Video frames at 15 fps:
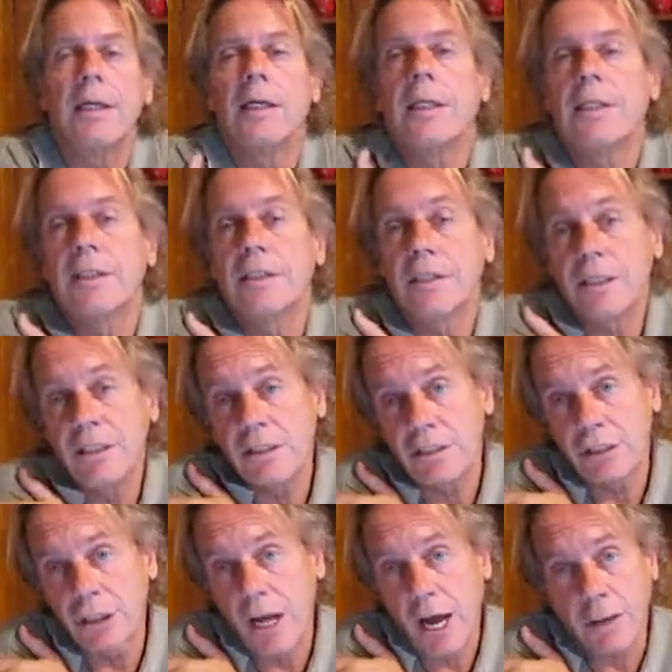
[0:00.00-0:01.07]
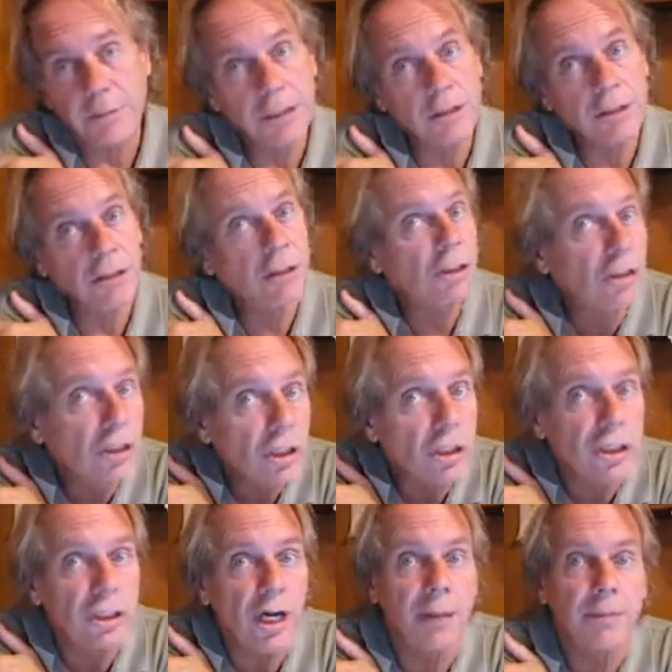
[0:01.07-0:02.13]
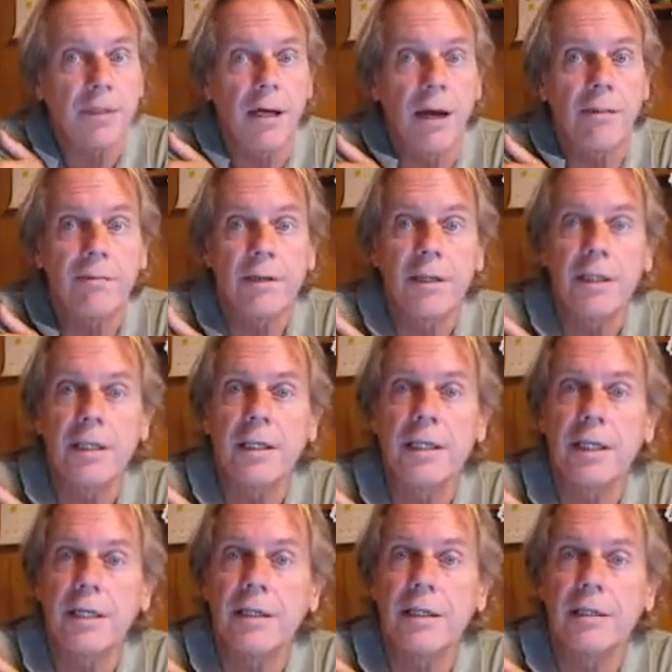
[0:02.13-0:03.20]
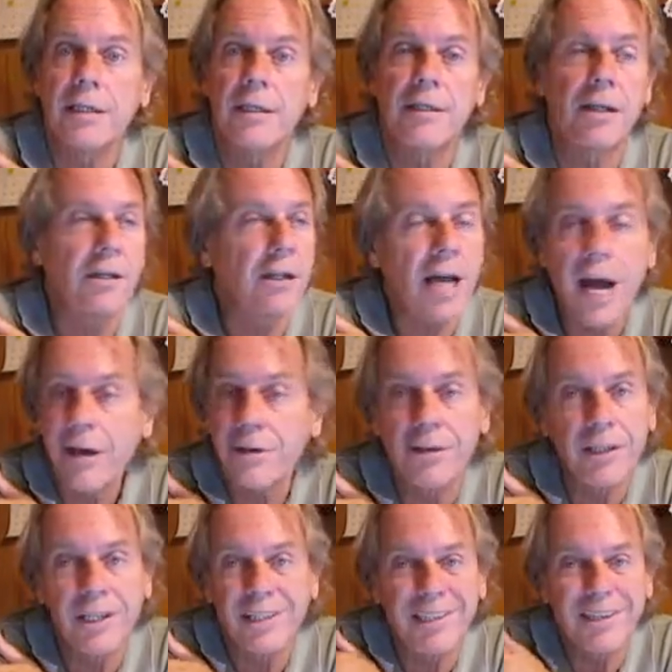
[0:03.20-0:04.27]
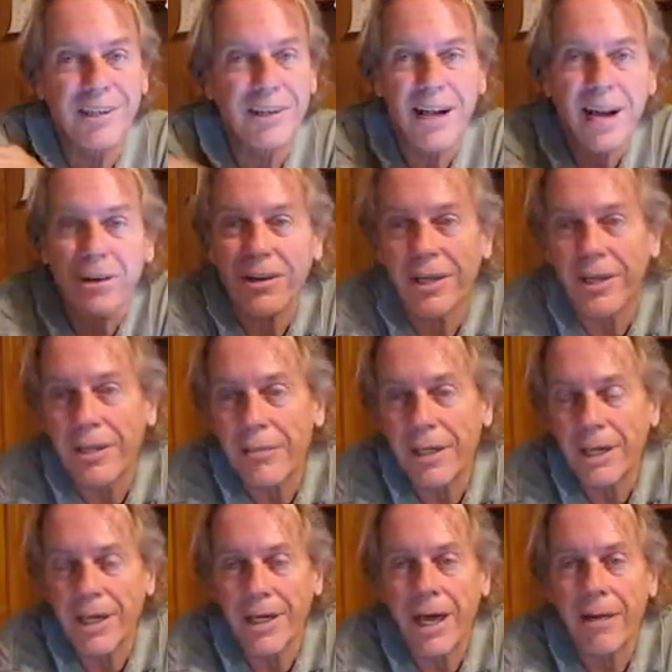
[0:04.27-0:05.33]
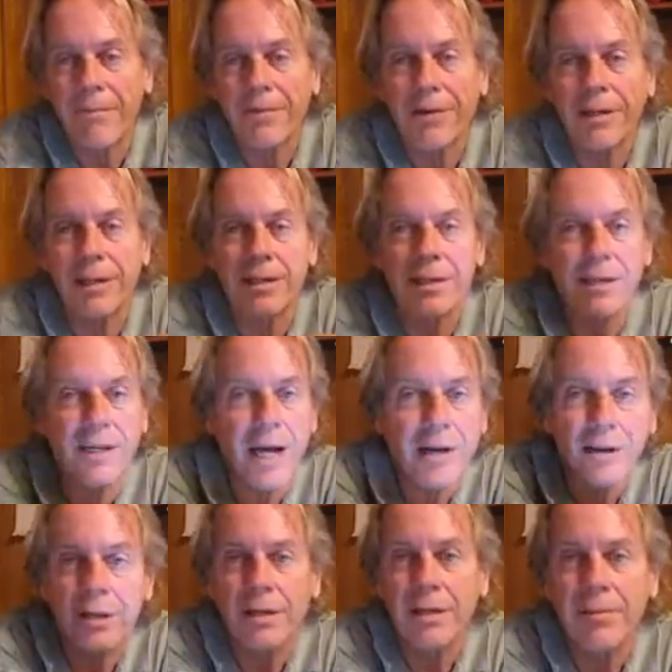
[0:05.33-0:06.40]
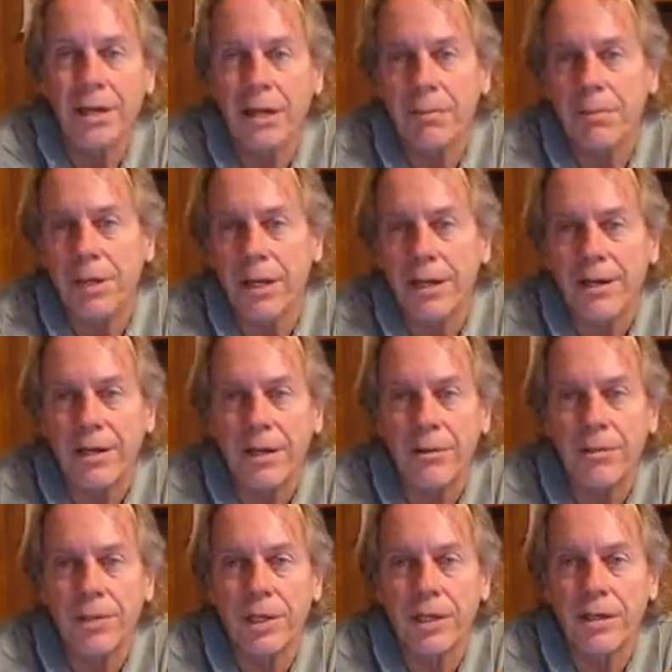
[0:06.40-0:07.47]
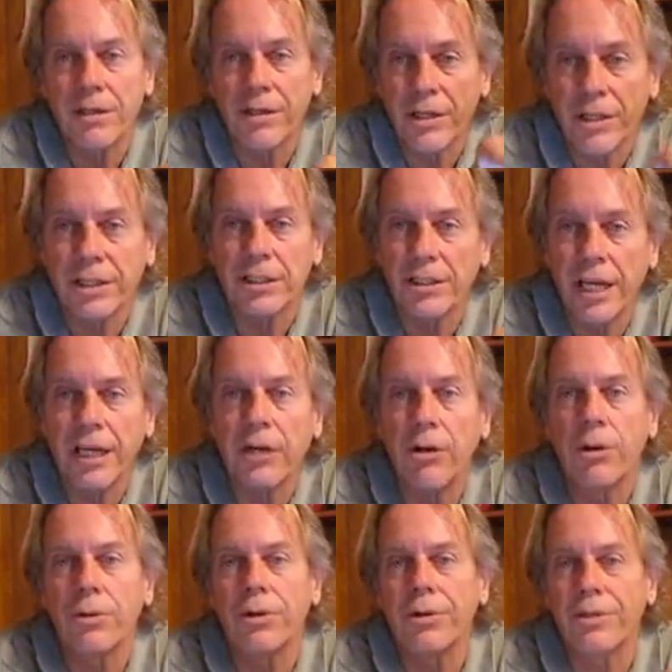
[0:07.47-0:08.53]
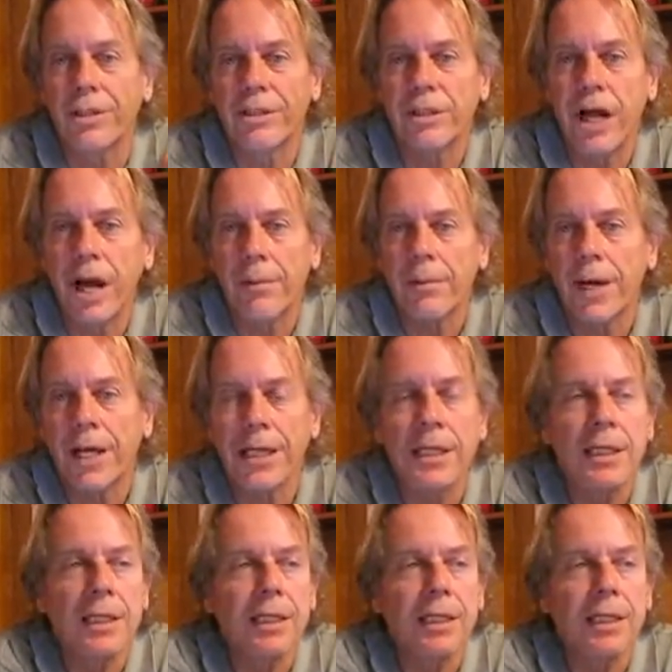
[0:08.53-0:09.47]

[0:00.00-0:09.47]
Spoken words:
Because these are jobs. These are good jobs in Africa, and they're not going to eliminate Africa. They're not going to eliminate malaria when they're a stakeholder in their job, right?